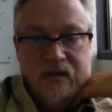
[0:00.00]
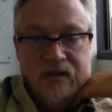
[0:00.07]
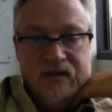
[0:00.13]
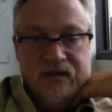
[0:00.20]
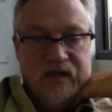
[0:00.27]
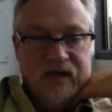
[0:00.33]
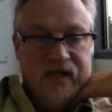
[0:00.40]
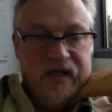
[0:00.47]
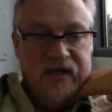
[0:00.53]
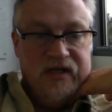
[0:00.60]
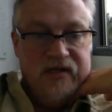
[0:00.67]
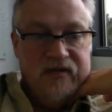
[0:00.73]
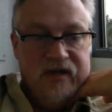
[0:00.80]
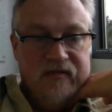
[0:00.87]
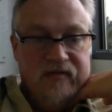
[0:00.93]
did it get
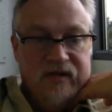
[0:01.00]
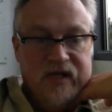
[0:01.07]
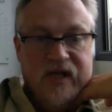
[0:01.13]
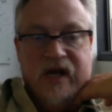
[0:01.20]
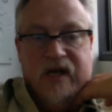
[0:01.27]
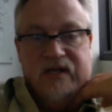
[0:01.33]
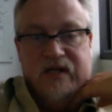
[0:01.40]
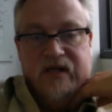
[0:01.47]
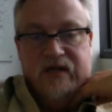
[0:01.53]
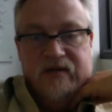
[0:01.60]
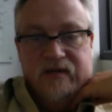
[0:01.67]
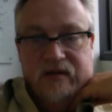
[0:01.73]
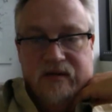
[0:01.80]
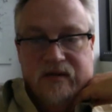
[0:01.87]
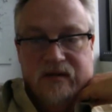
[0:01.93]
the driver? Yeah, it did.
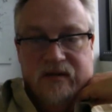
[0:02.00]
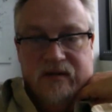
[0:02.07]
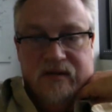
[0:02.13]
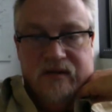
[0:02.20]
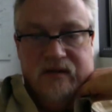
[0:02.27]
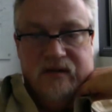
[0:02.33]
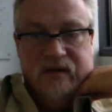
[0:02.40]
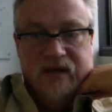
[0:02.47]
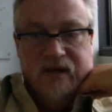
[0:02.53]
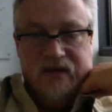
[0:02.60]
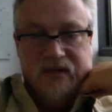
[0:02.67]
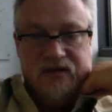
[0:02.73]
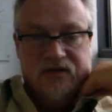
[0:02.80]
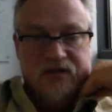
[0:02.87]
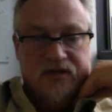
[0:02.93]
It's